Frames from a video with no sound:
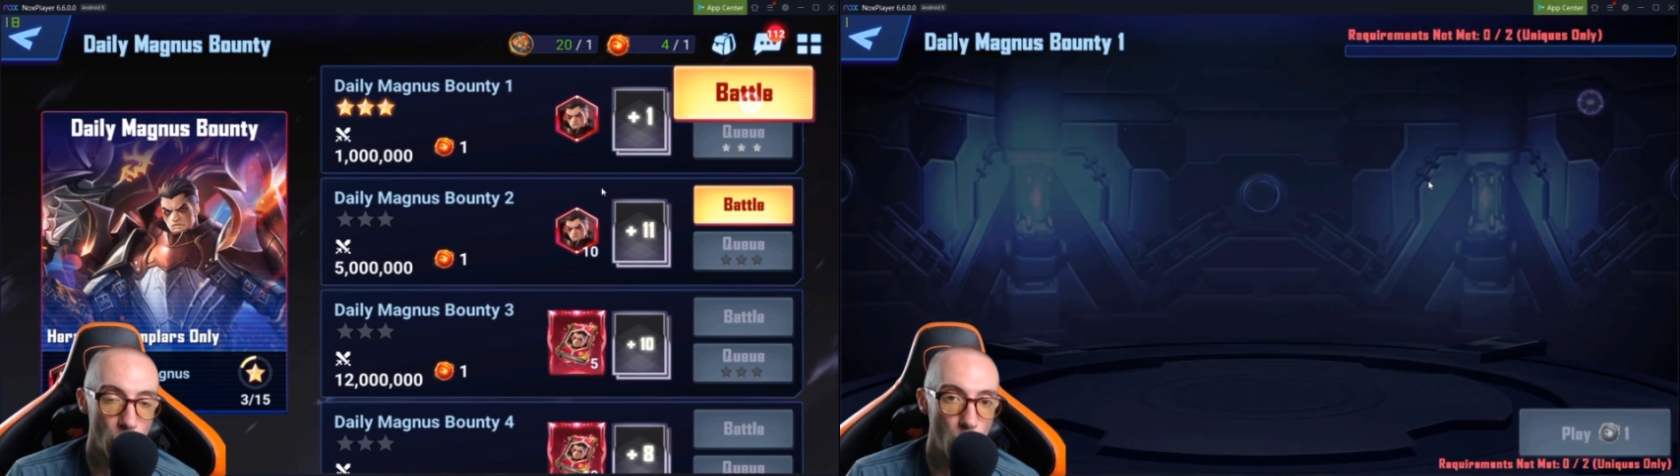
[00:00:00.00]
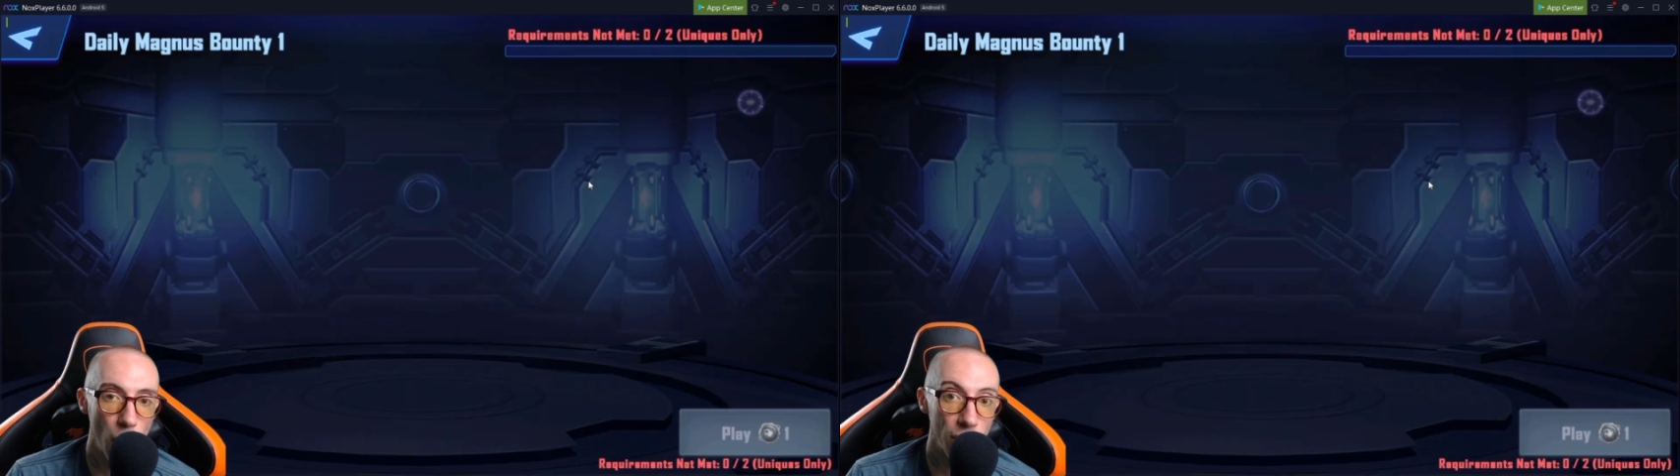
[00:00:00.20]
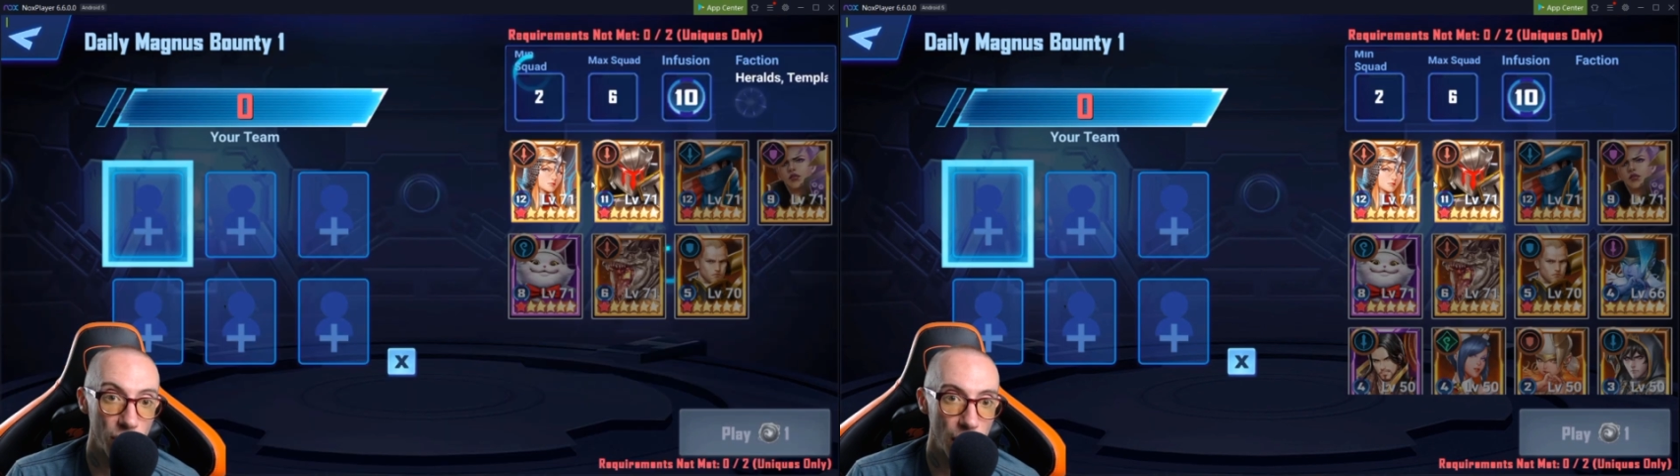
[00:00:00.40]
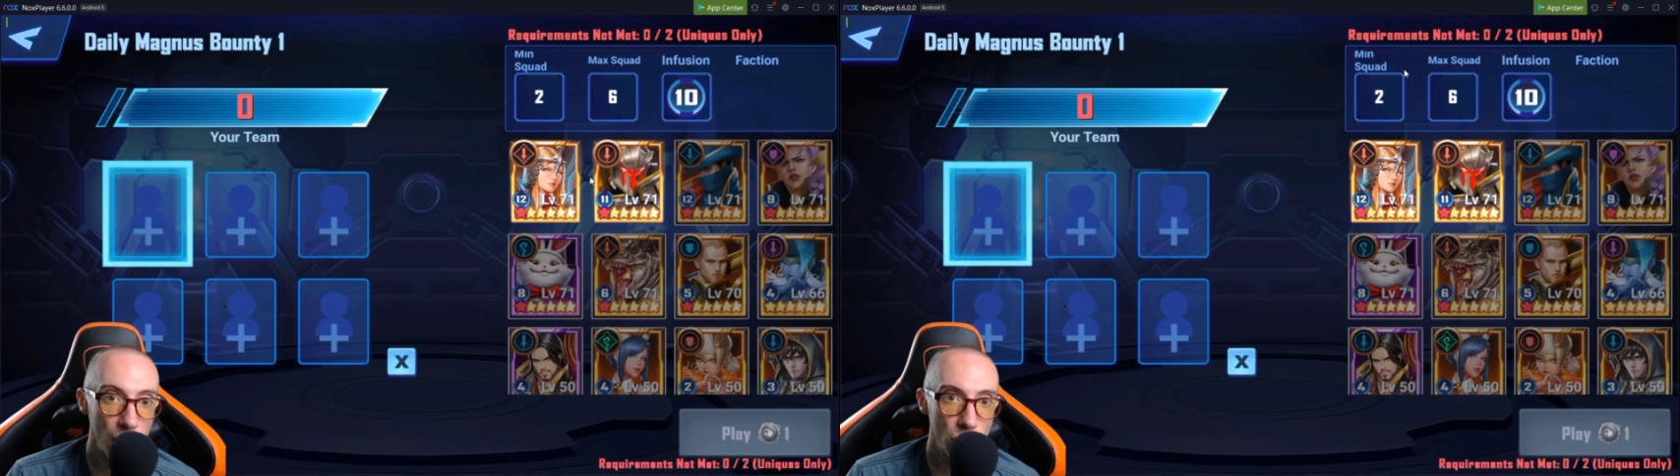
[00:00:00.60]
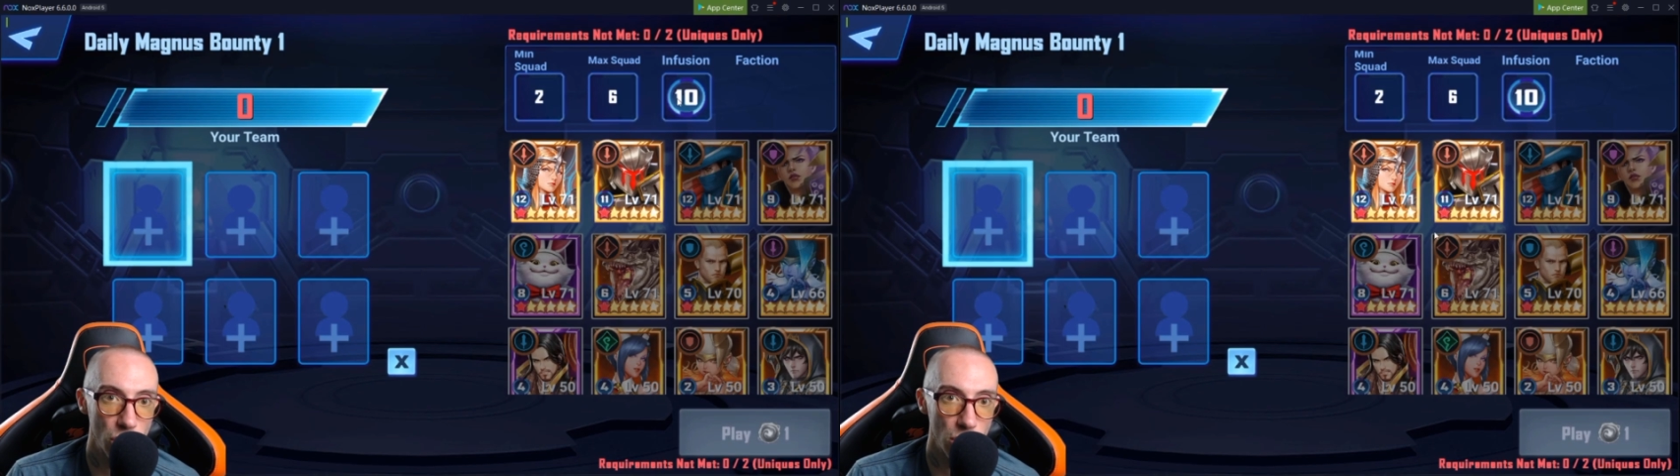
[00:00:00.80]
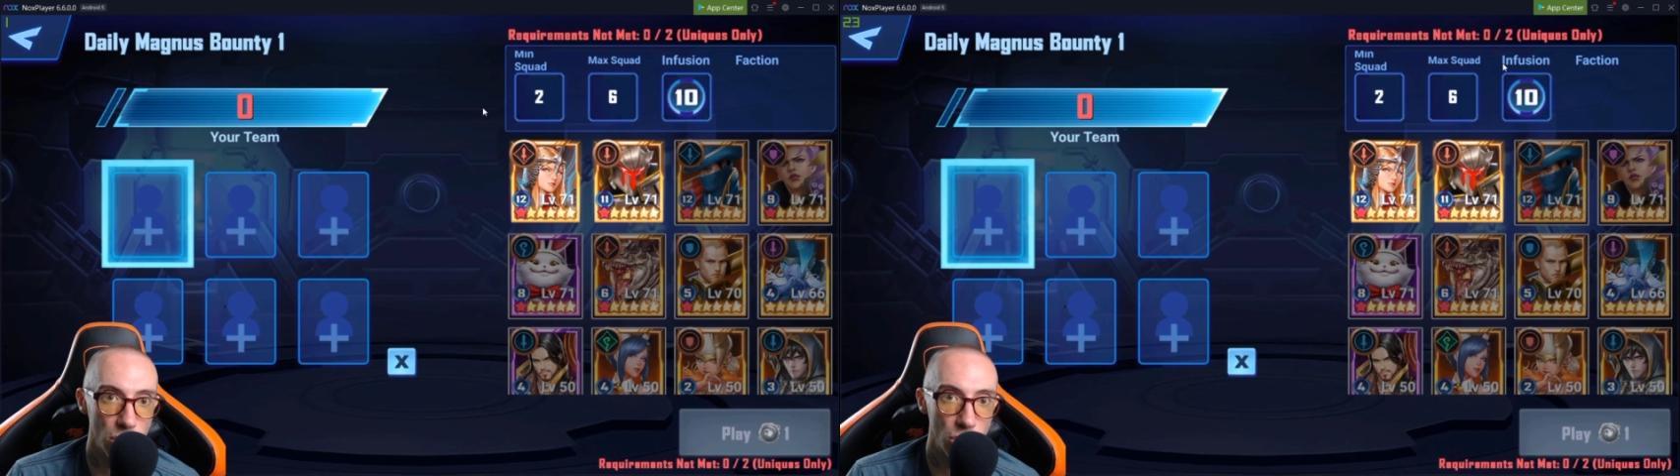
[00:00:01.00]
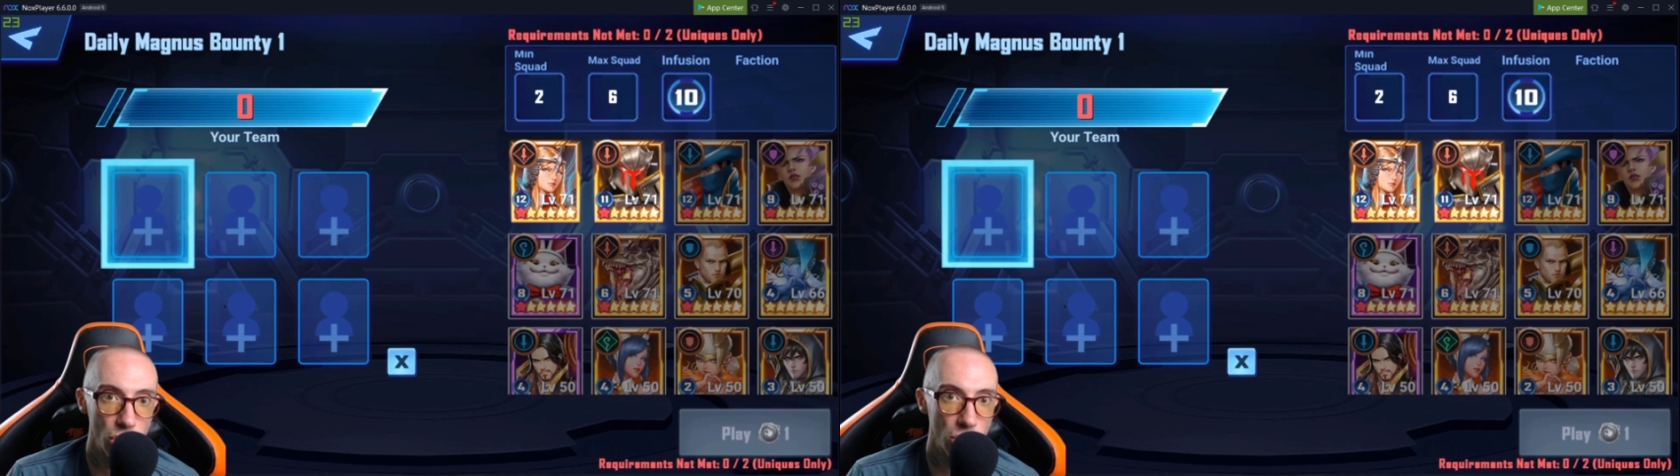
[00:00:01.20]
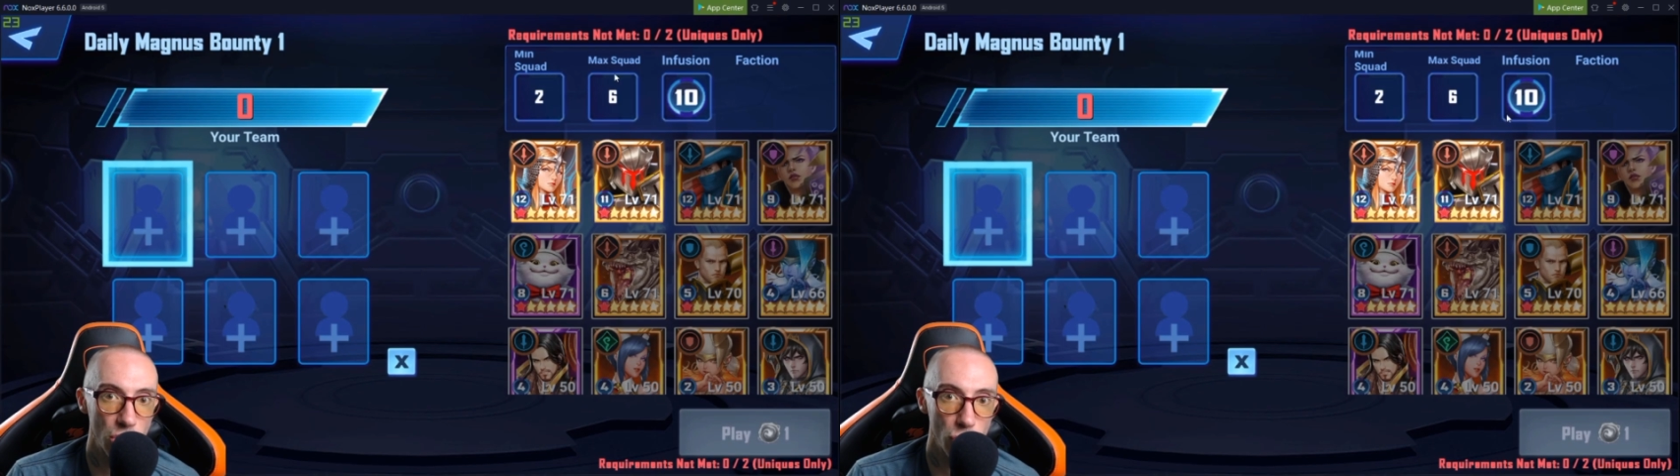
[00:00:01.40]
qualifications
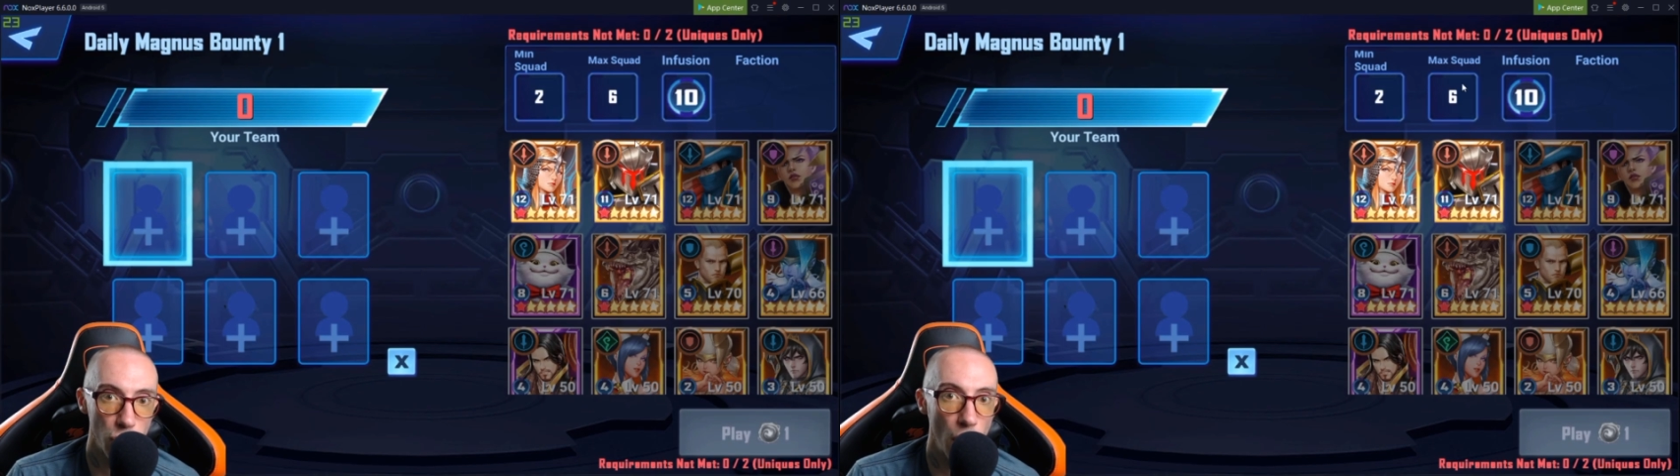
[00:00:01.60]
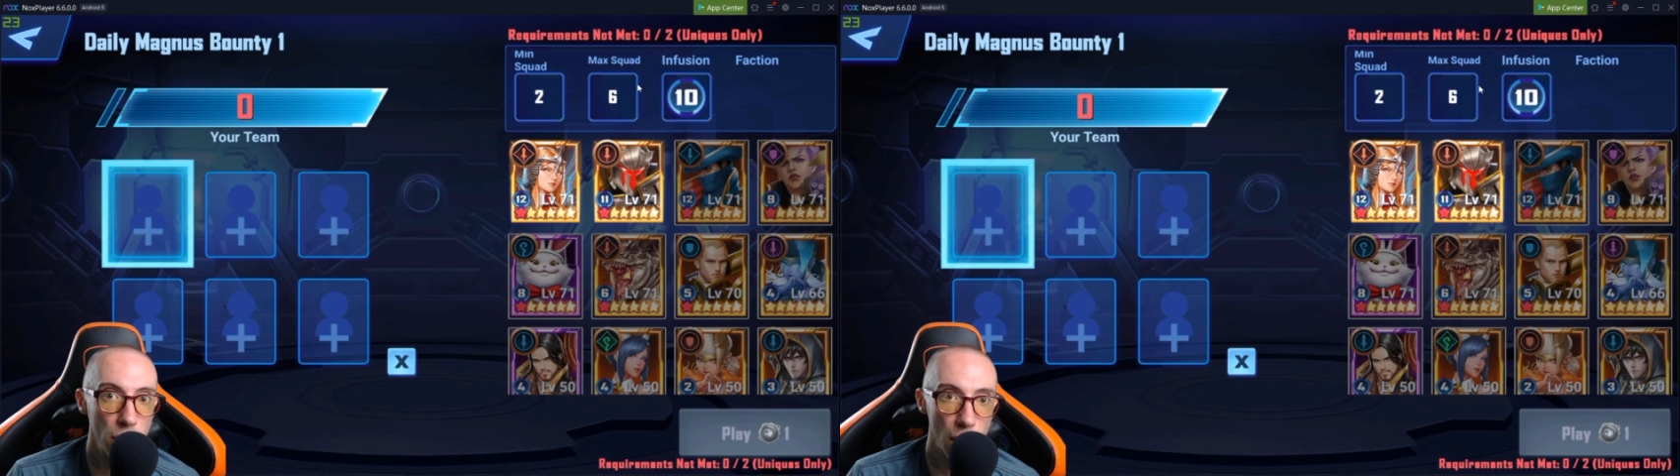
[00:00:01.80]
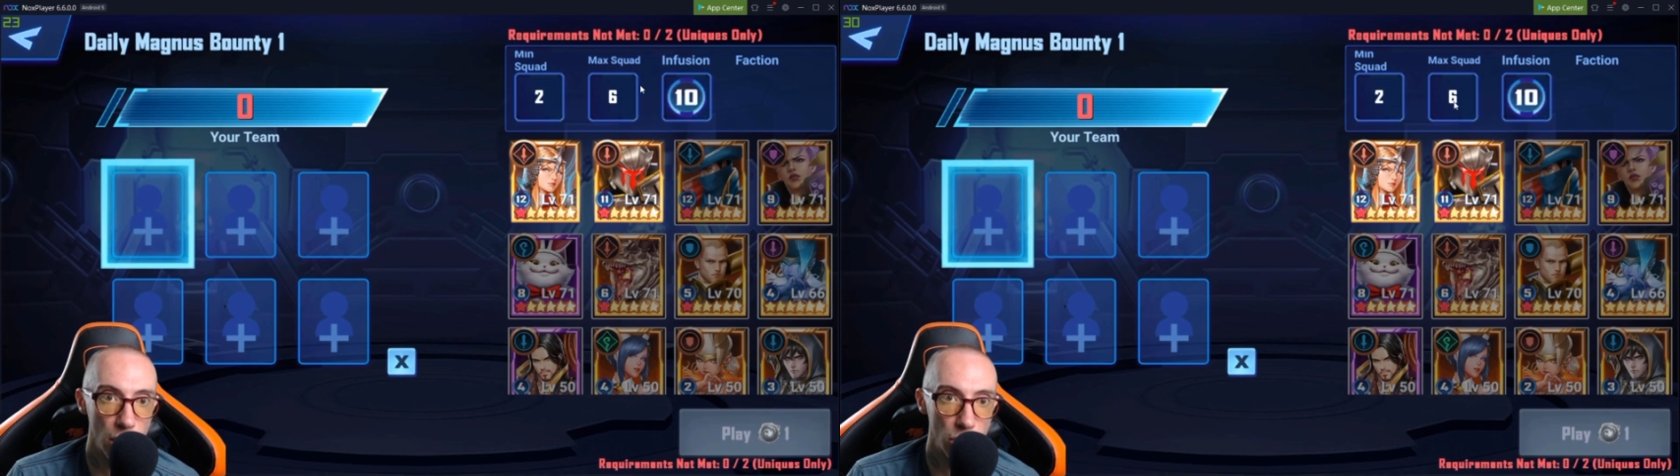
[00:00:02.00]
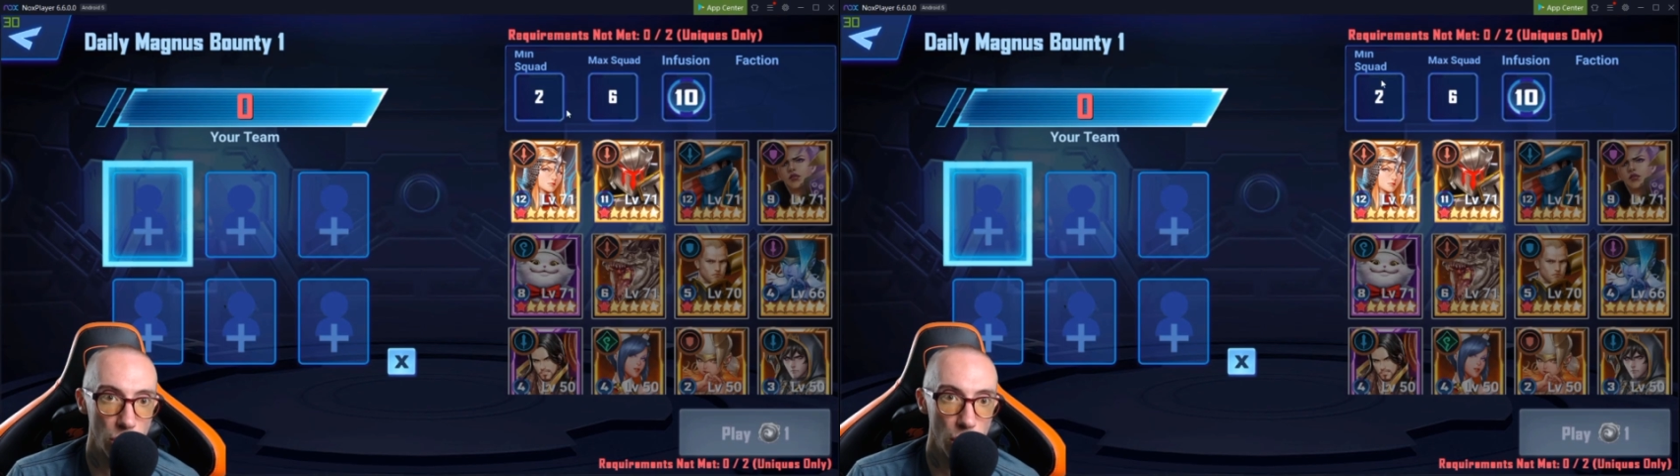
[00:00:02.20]
just to run this,